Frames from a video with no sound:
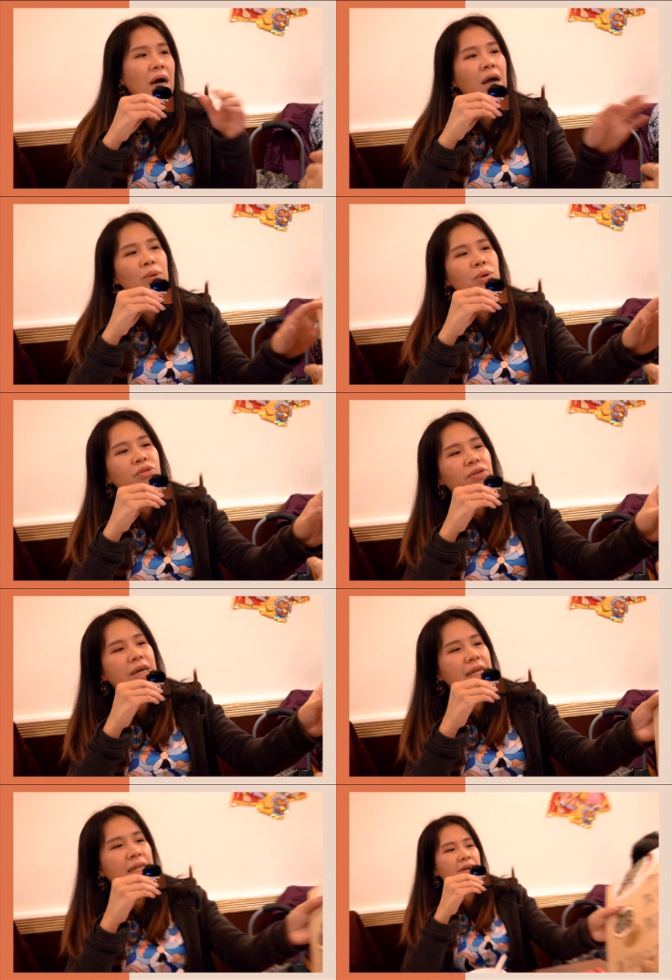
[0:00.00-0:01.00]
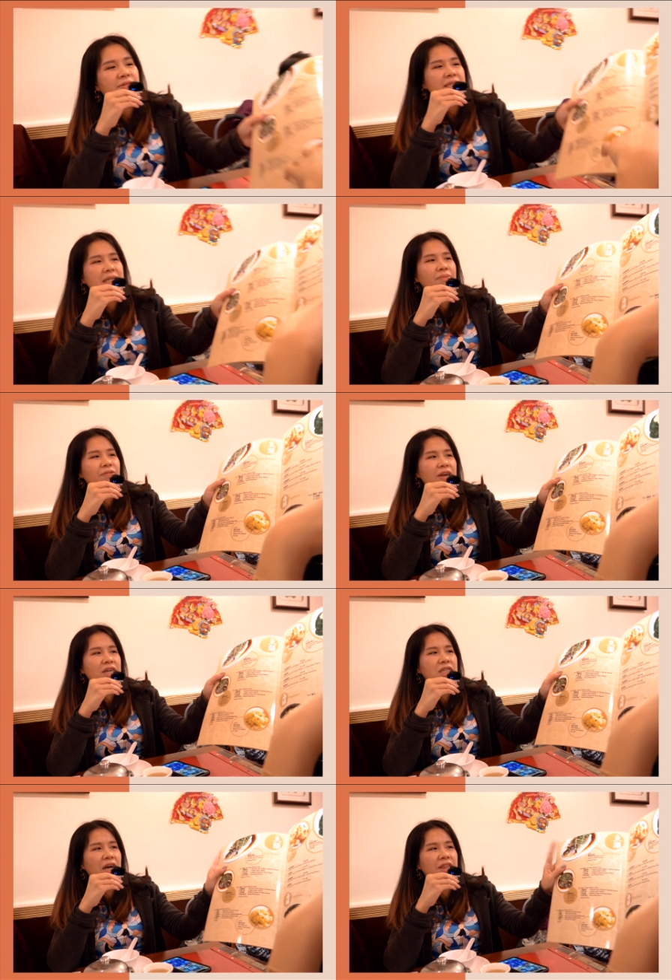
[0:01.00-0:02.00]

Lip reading: I would really love the steamed fish.